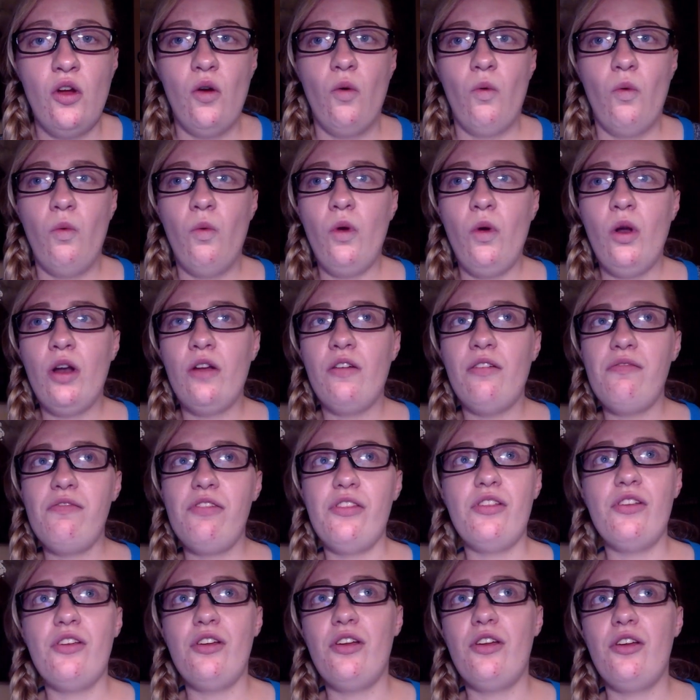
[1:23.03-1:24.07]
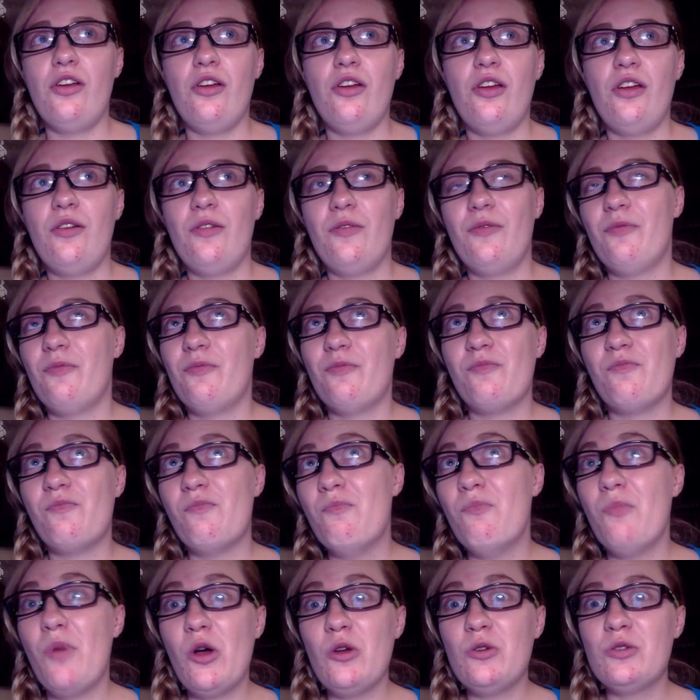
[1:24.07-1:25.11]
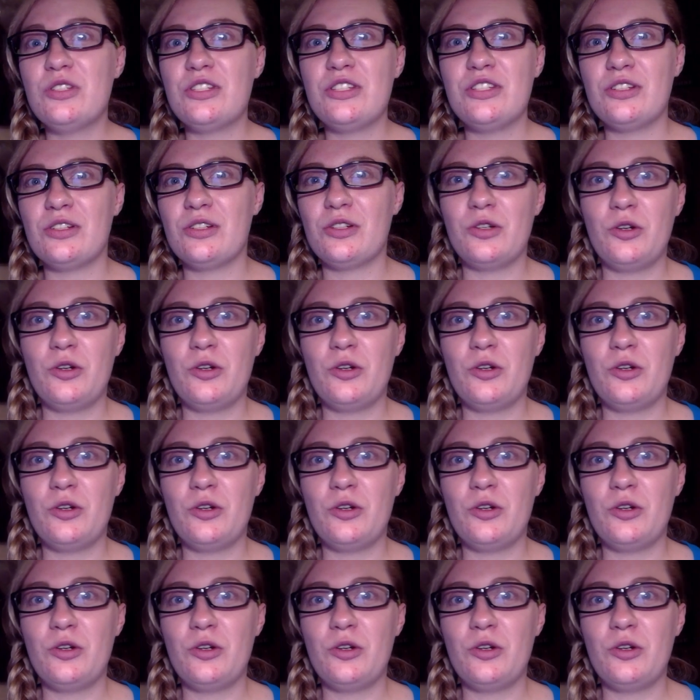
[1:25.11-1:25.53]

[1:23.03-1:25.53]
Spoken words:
One of the most